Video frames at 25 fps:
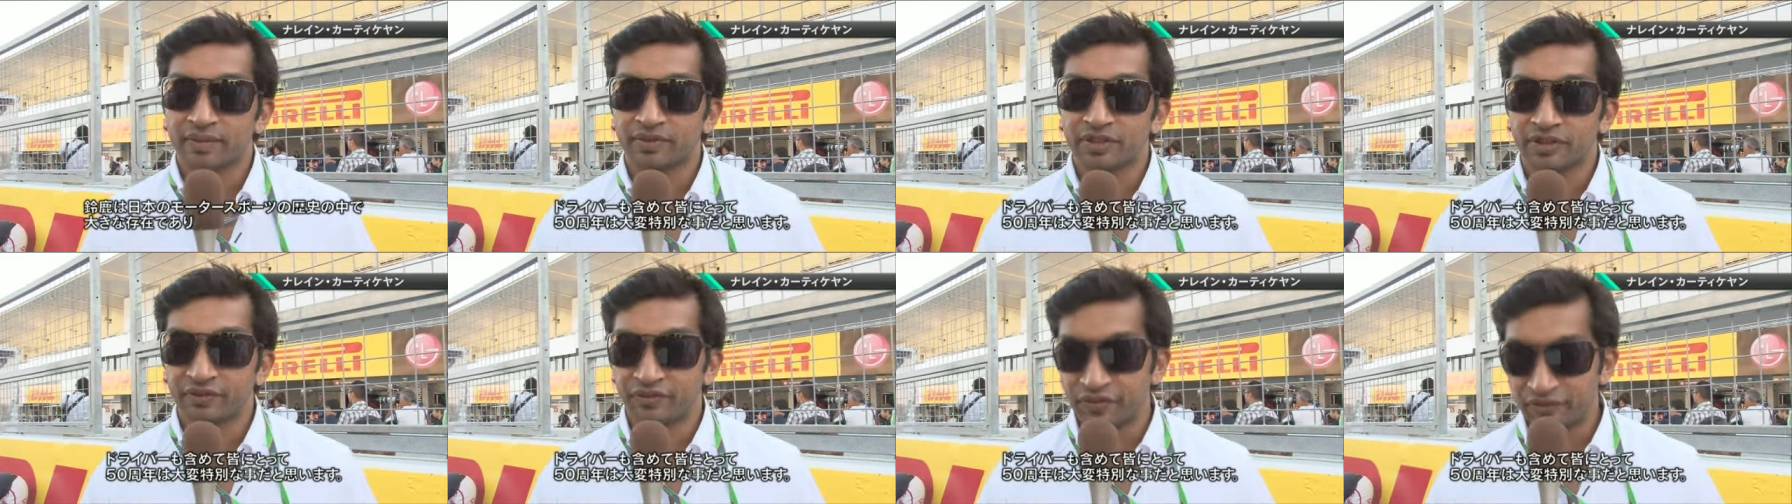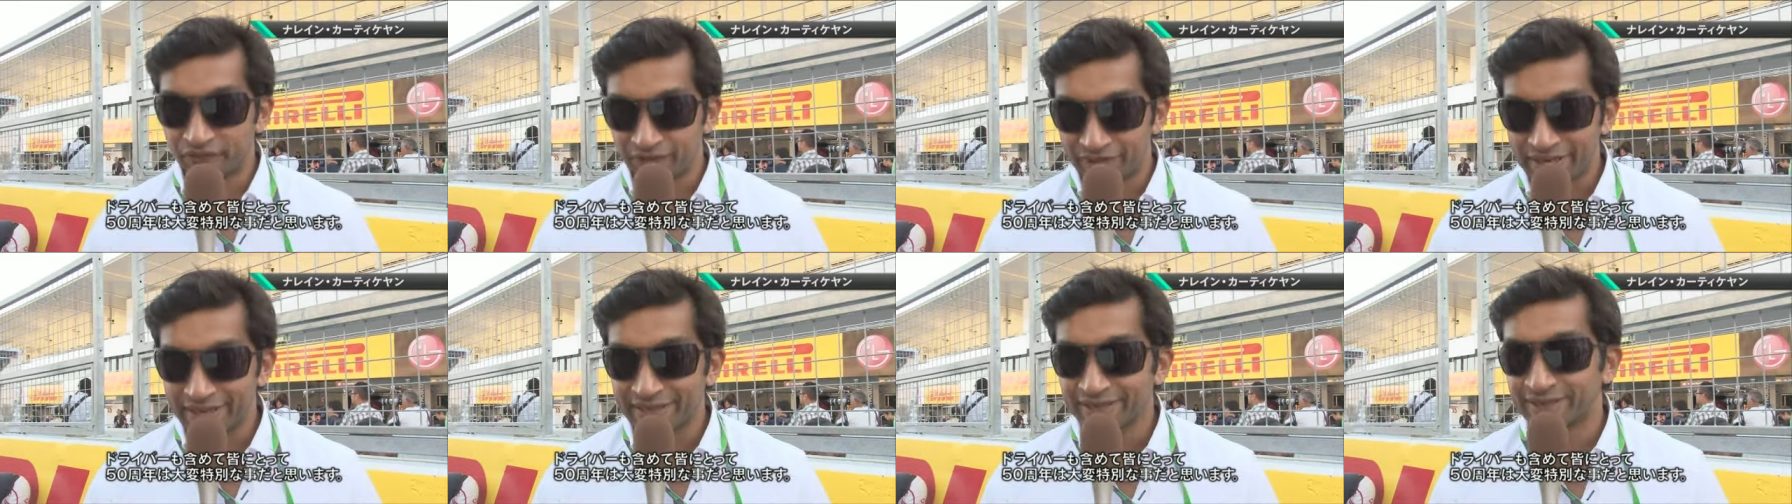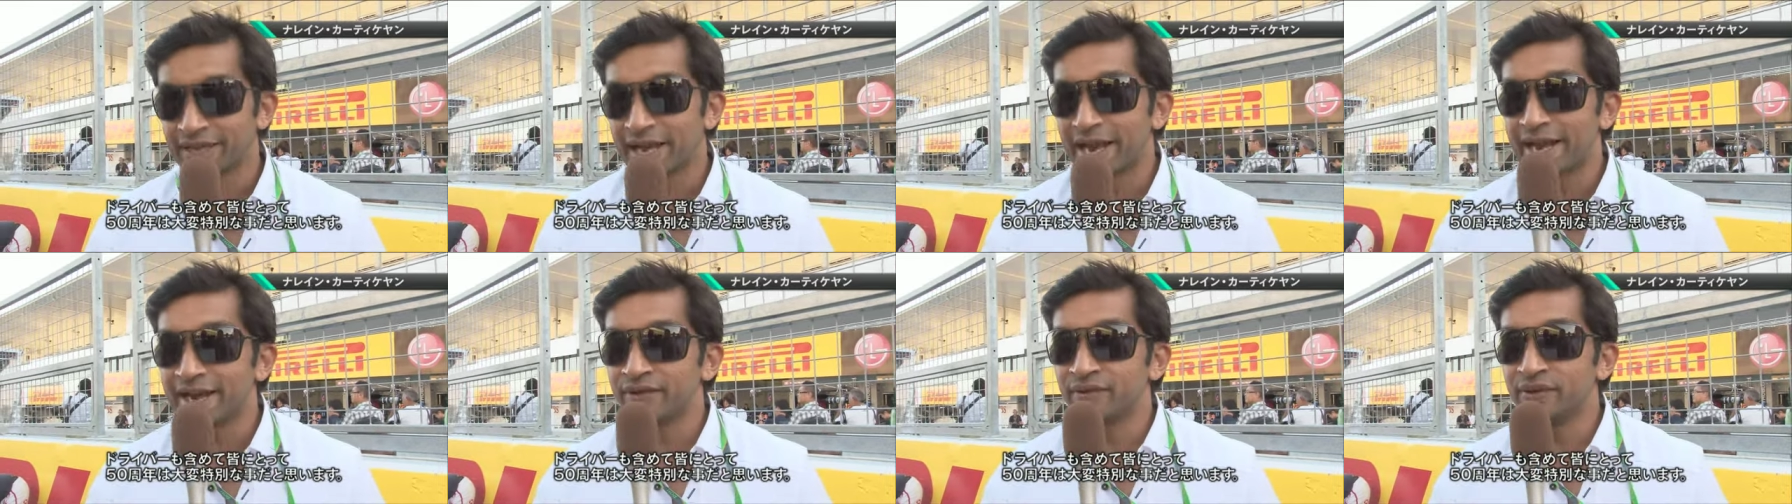the 50th
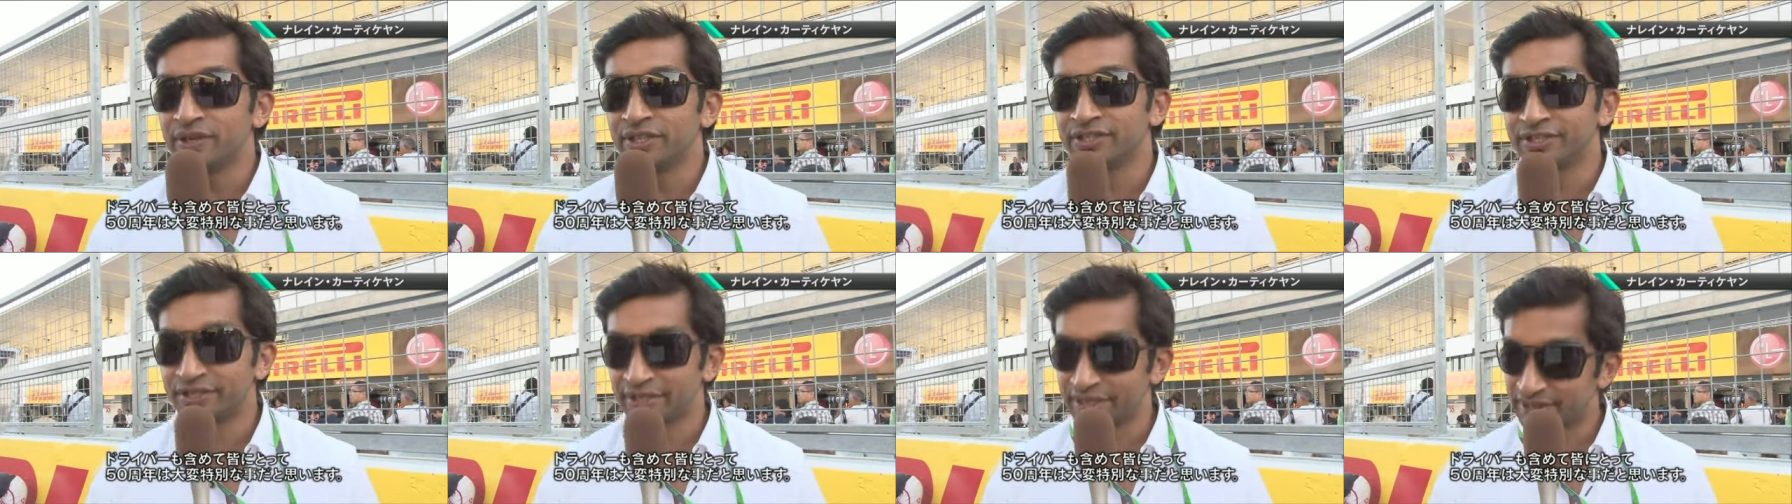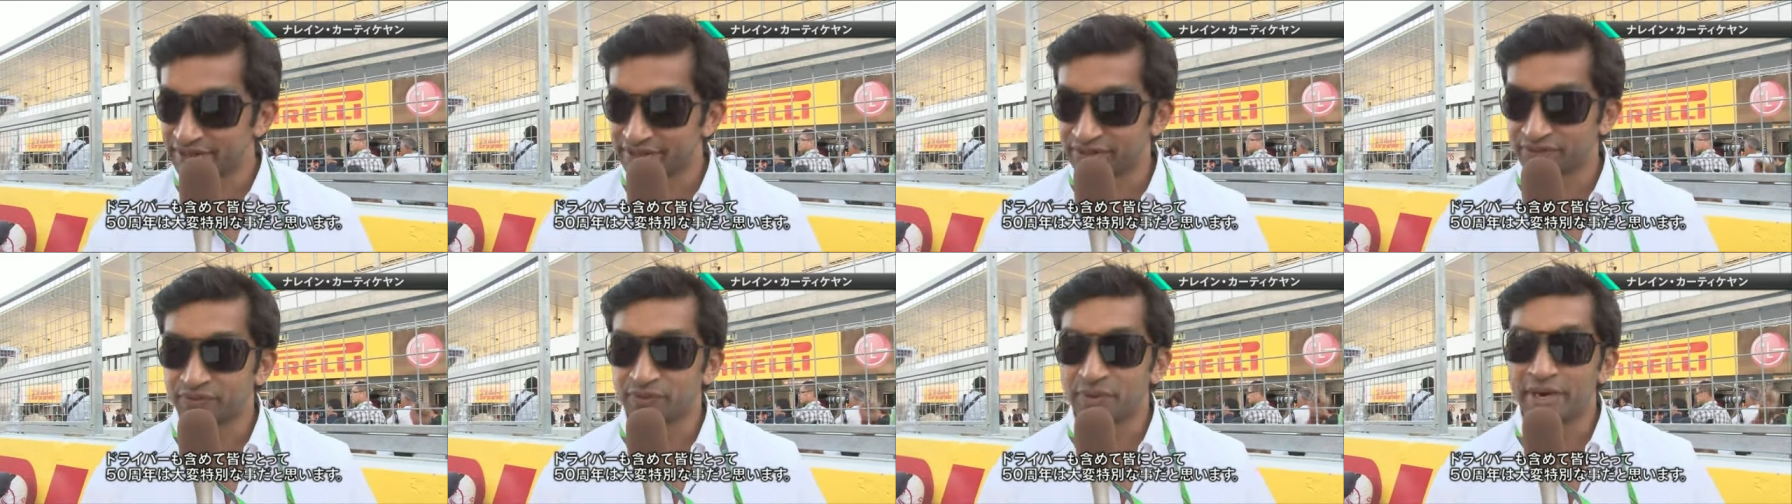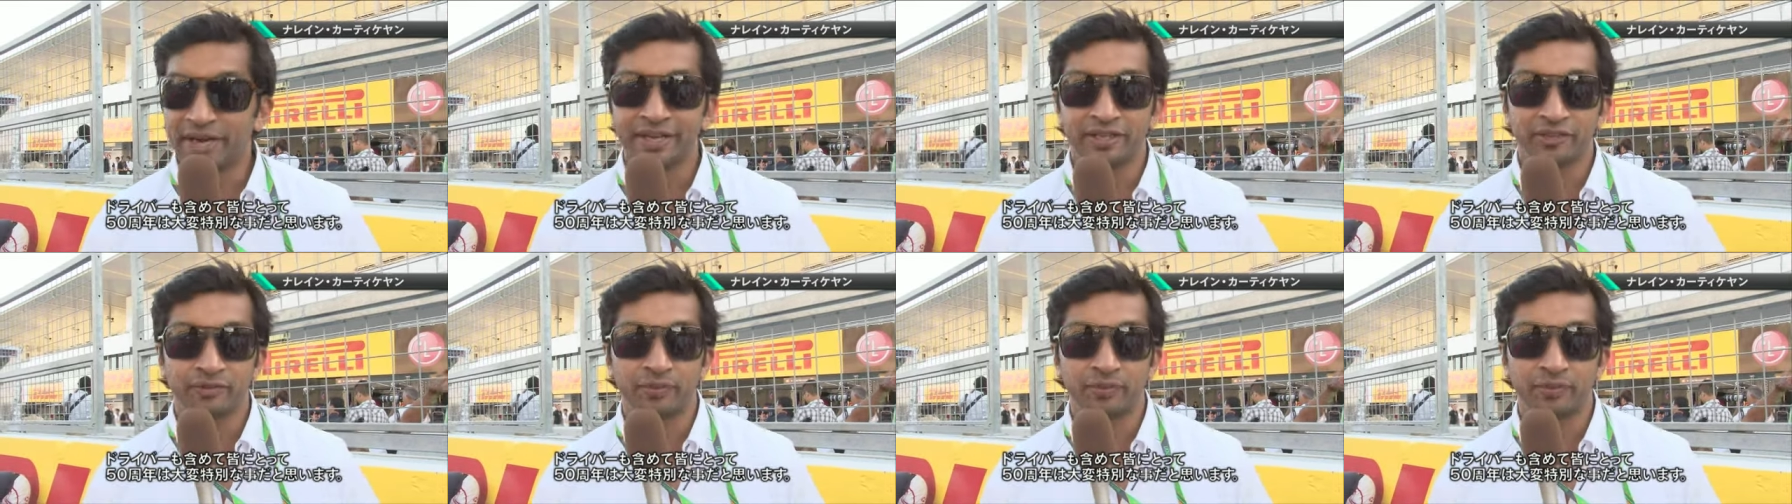anniversary is very